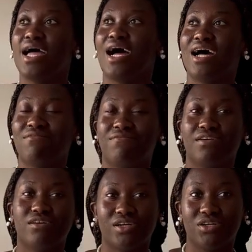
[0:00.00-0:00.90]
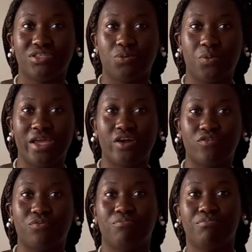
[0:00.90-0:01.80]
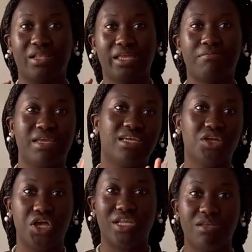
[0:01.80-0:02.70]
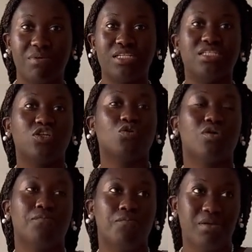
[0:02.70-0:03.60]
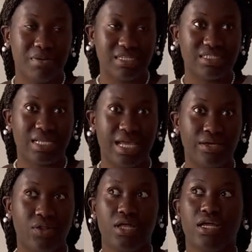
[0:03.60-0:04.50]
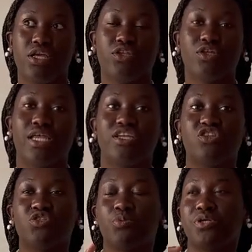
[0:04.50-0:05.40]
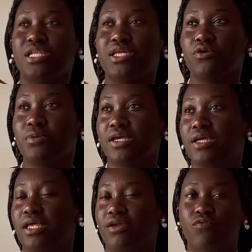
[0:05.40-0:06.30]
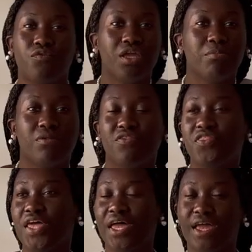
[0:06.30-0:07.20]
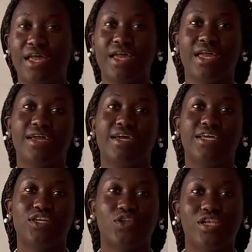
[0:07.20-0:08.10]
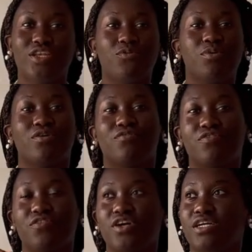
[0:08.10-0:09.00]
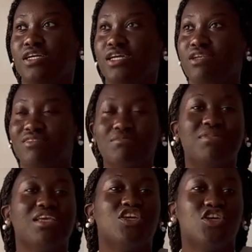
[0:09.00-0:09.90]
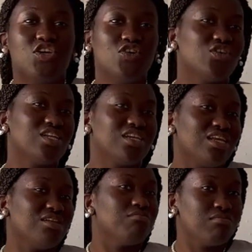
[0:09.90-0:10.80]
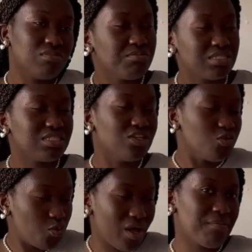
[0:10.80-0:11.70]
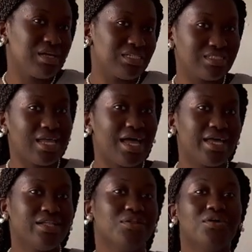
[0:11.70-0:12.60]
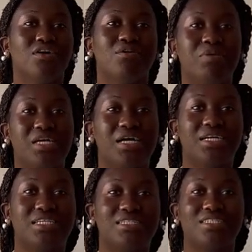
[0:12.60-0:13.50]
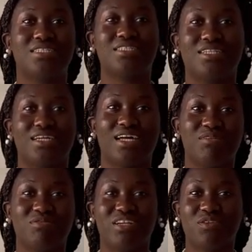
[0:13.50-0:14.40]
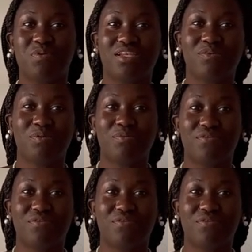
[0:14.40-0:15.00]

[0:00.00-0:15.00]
I figure out a way of like being girly but still be my style, you know, like just put a little bit like of ribbon there, you know, a little bit of something cute and then still wear my style, because I'm trying to be a little bit more